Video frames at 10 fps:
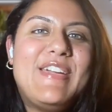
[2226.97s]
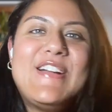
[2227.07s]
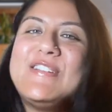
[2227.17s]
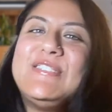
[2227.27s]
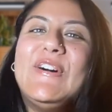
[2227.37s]

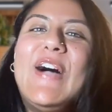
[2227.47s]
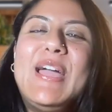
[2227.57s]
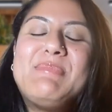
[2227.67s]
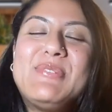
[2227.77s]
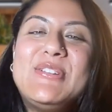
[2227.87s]
there. So, I
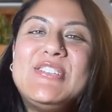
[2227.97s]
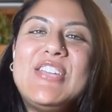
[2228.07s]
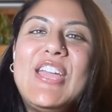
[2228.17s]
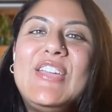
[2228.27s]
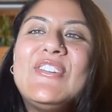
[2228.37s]

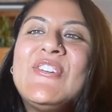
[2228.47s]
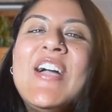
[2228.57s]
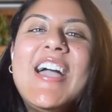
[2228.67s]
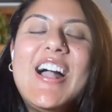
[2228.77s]
appreciate you